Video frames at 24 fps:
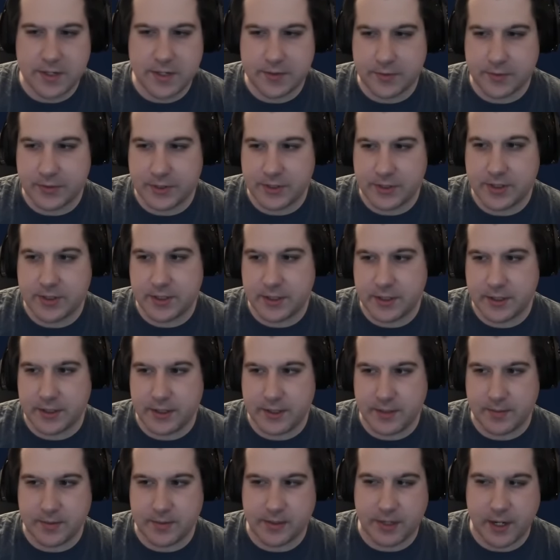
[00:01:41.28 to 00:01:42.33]
resisting, the
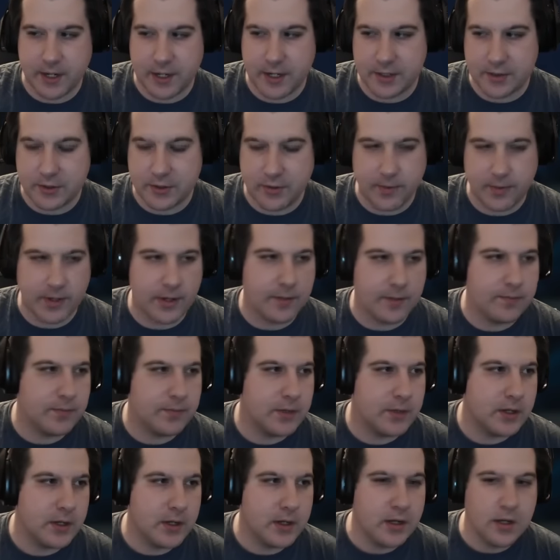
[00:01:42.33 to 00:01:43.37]
team is getting turn meter.
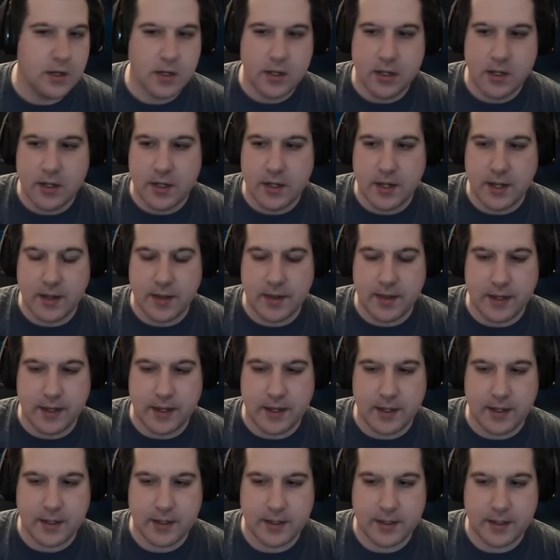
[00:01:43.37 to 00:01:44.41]
And
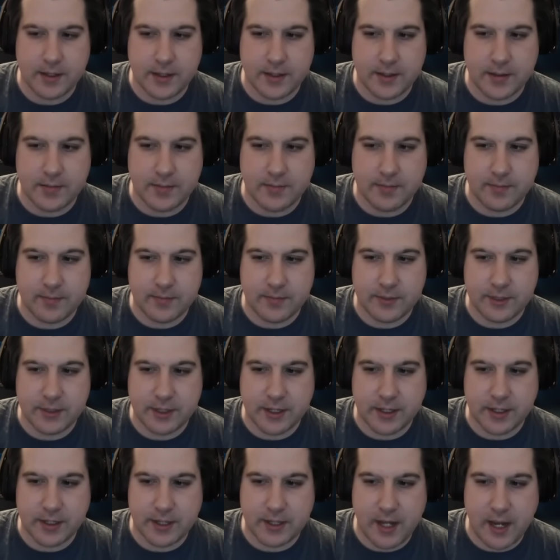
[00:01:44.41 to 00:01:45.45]
then
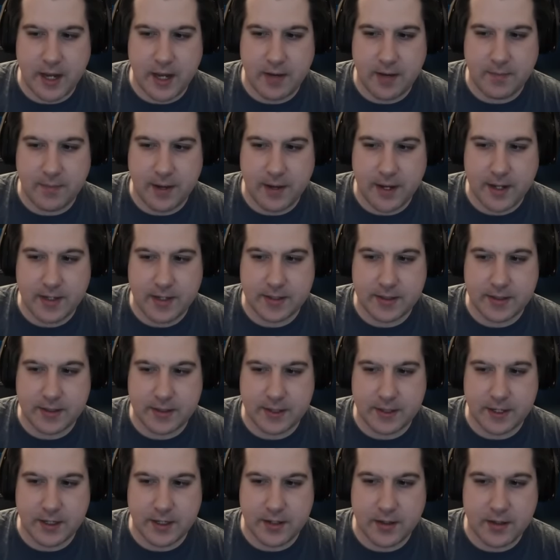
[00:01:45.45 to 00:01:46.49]
second can pass
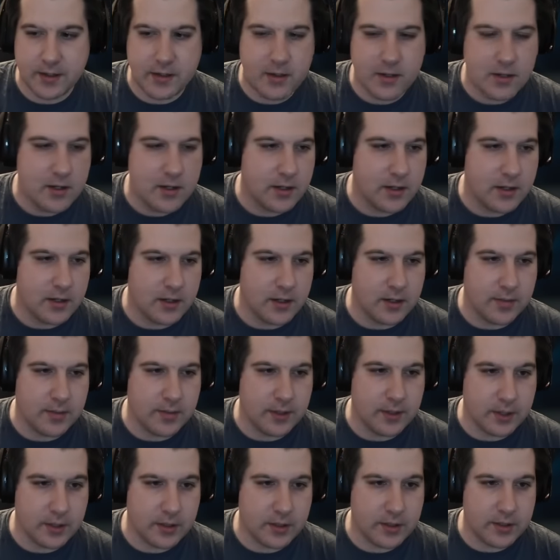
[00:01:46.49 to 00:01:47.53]
Zeta,
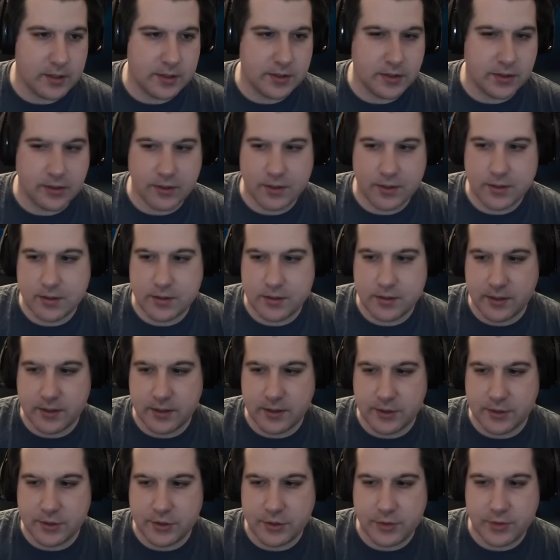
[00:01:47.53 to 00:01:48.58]
but is good,
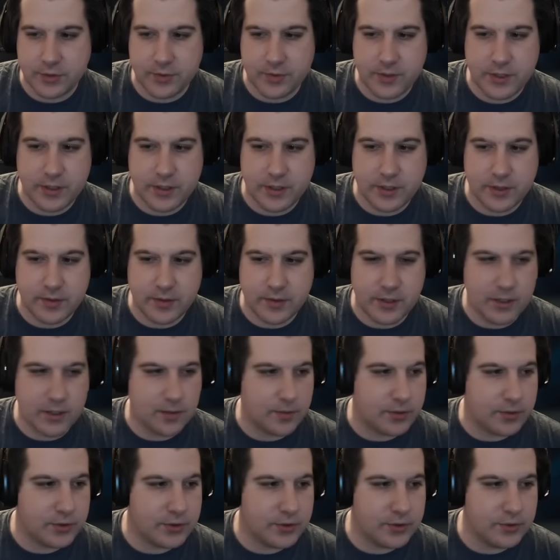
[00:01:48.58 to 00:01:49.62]
is Chewie, unique
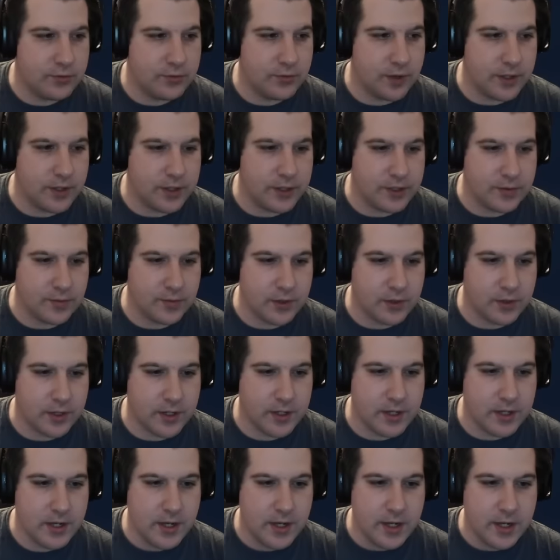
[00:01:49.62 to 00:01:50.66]
number 2, Raging
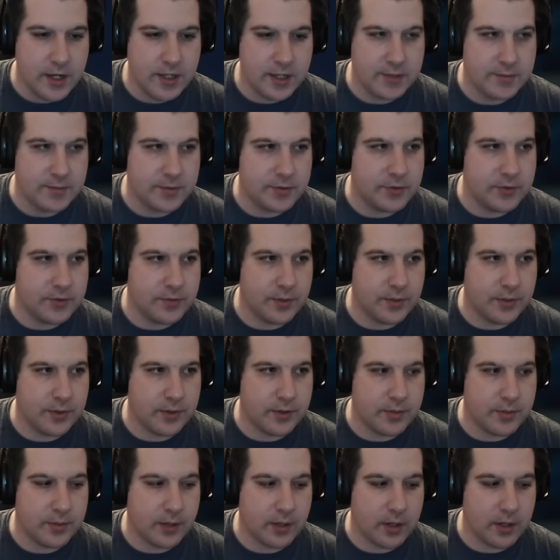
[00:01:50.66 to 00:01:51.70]
Wookiee. He's going to do
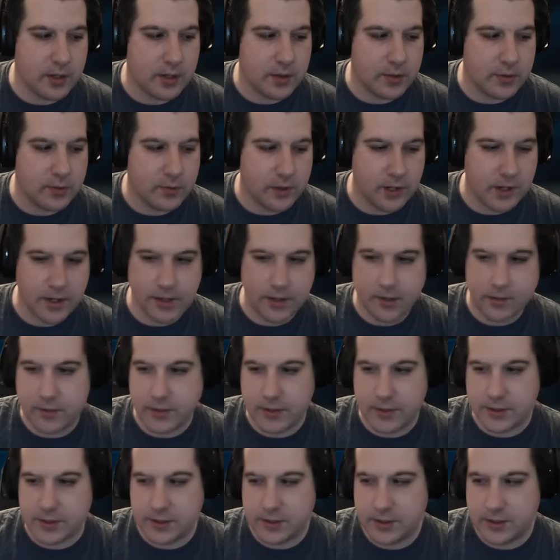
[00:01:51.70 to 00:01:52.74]
ability block and cooldown
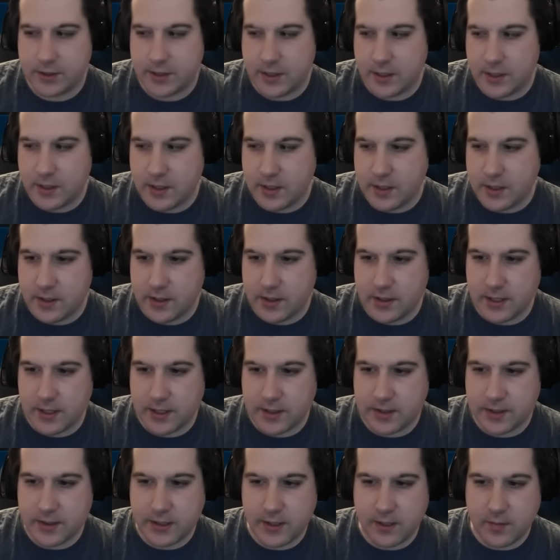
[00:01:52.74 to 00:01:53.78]
increase.
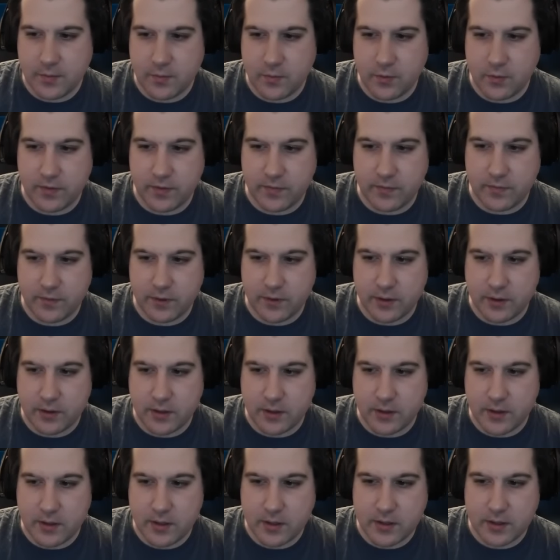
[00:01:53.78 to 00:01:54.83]
Next up, we've
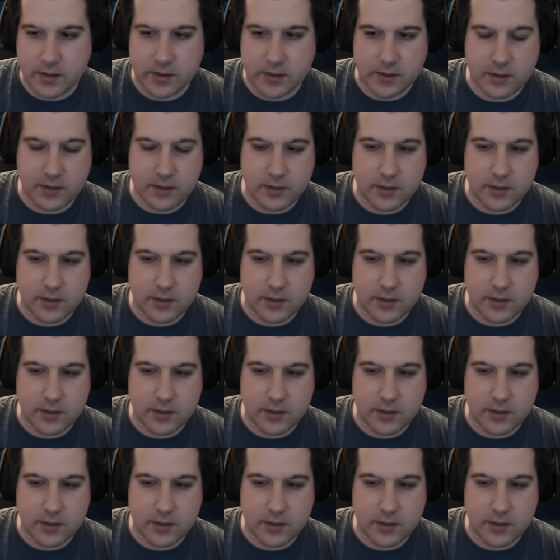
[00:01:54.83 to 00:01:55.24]
got